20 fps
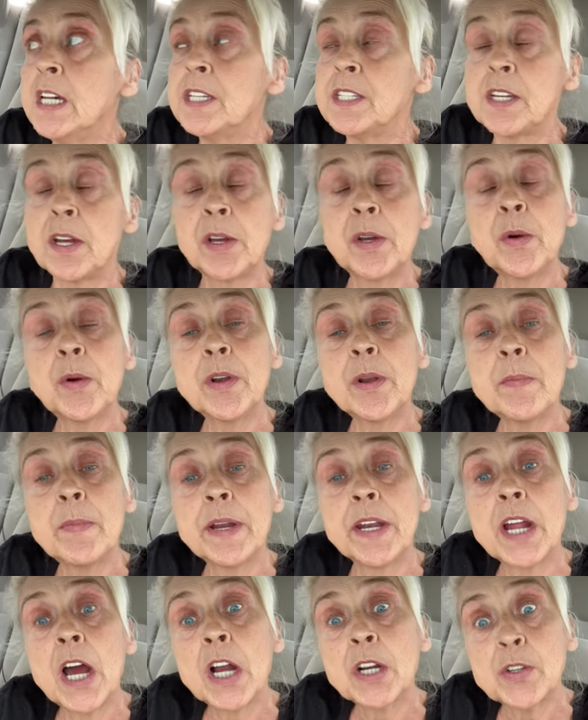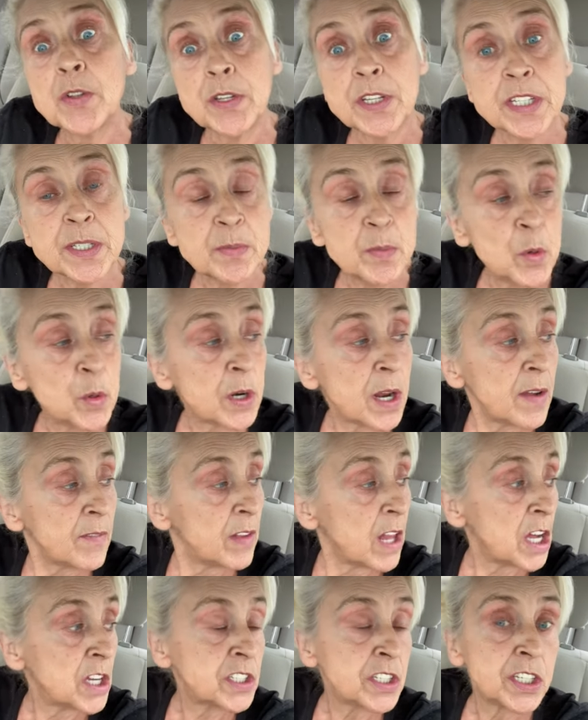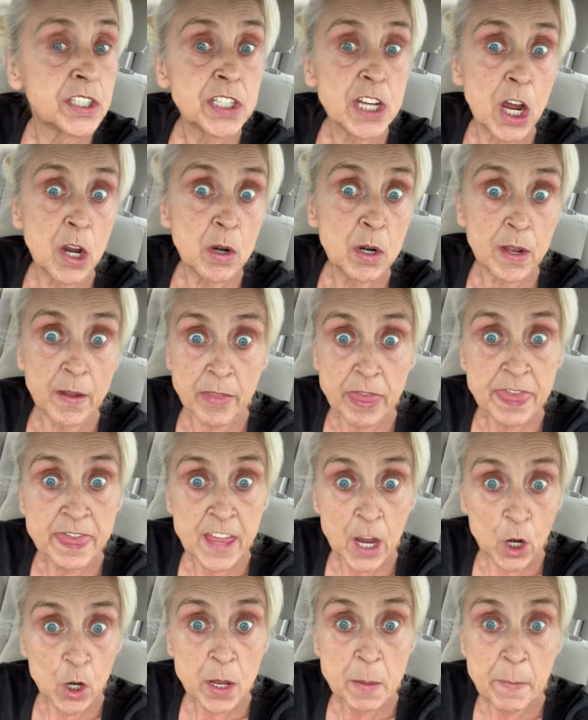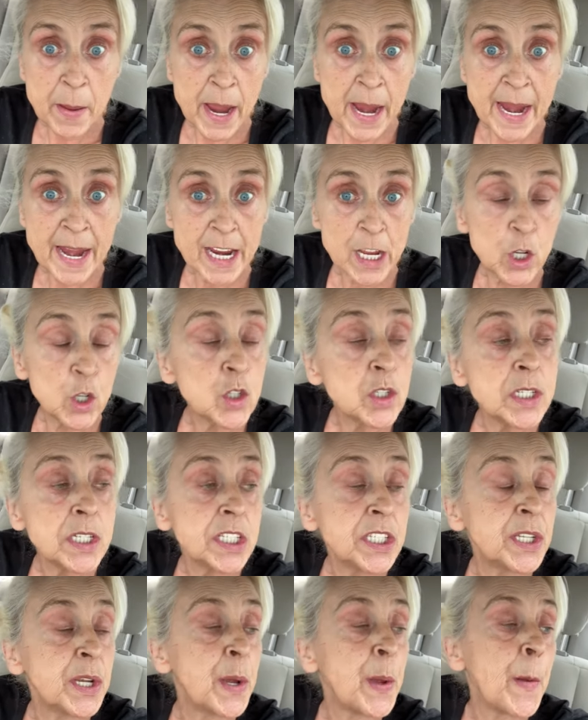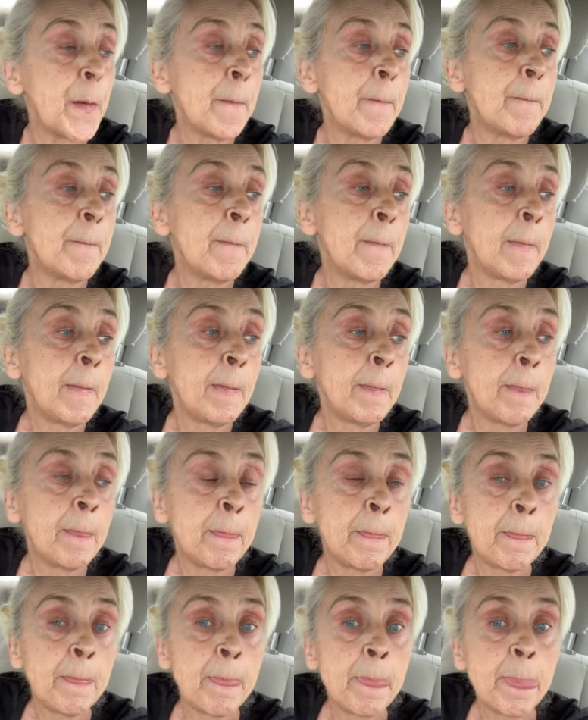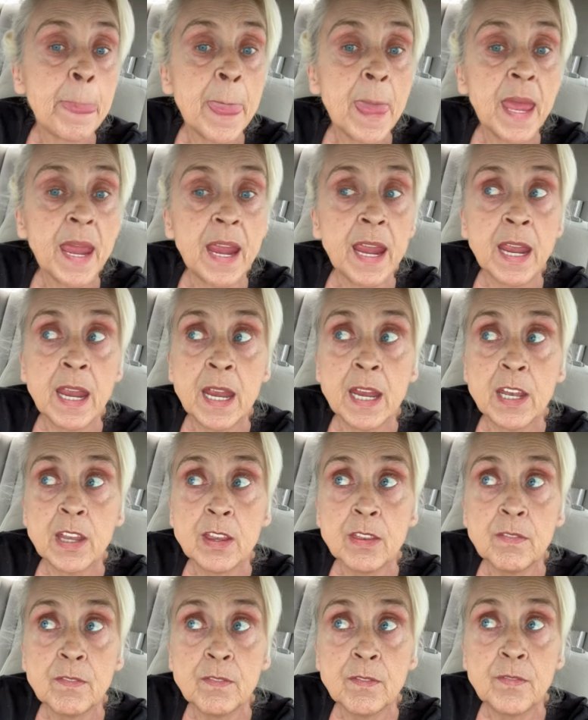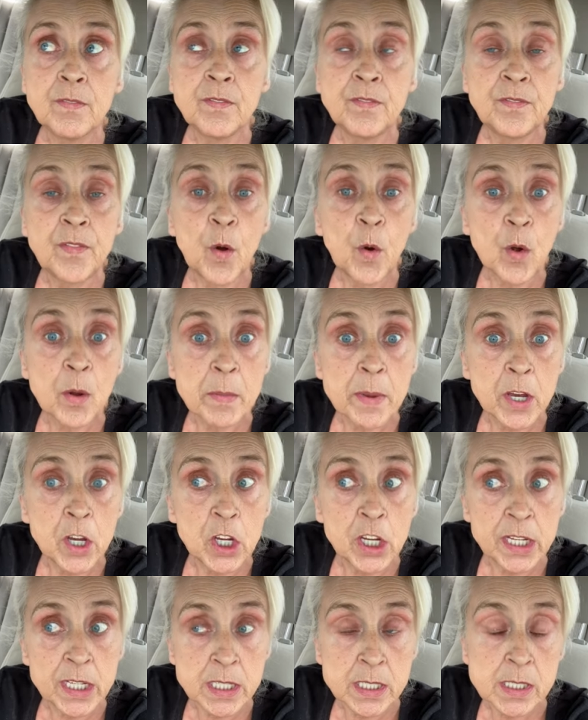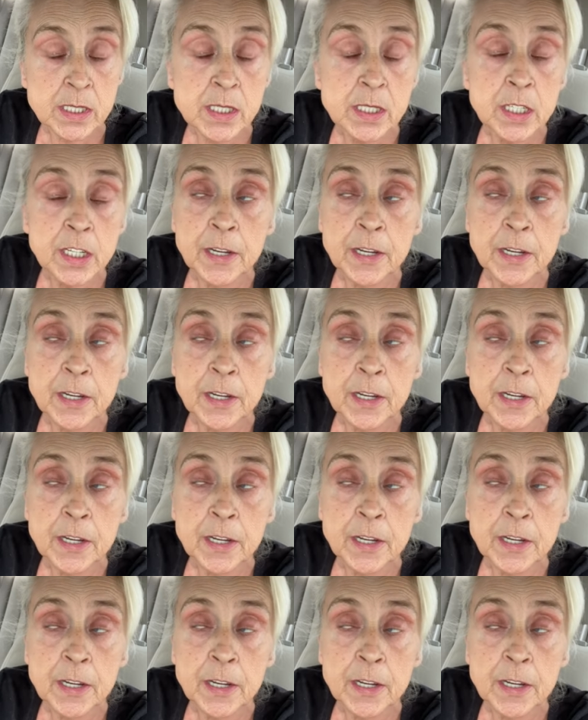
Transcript: So according to my doctor this morning, I've lost a total of 30 pounds in four months.